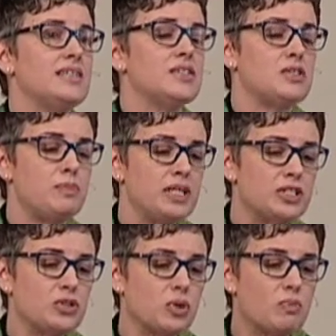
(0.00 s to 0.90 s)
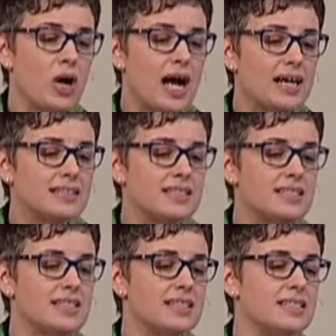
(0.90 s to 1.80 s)
Spiritual
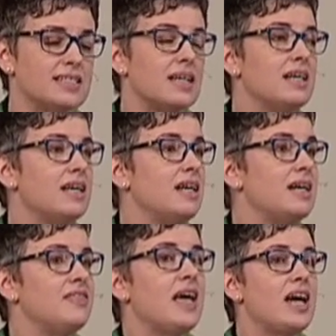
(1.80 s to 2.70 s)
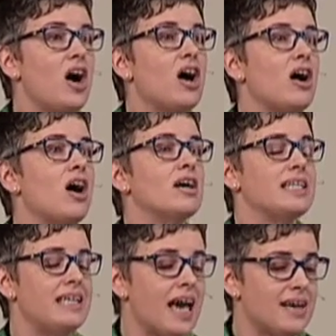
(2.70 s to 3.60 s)
practices, they are our
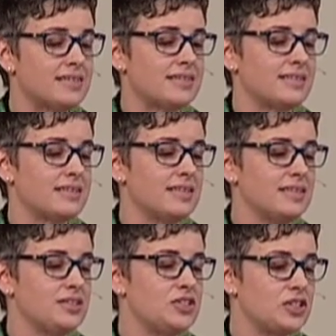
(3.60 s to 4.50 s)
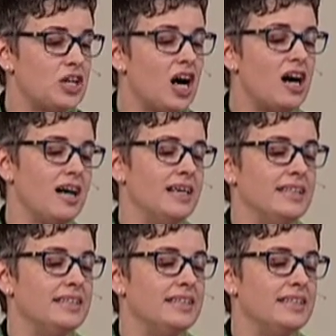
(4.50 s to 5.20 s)
yes to God.